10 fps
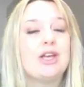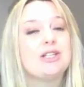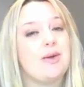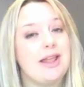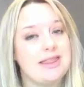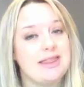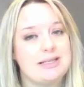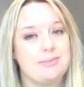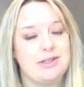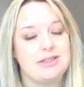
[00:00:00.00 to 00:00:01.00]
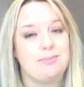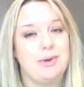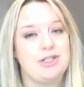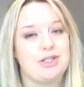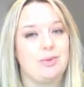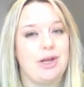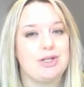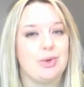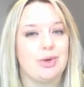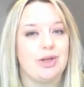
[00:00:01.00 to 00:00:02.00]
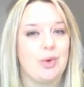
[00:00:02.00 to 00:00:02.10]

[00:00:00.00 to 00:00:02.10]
So in this month's bundle, we're talking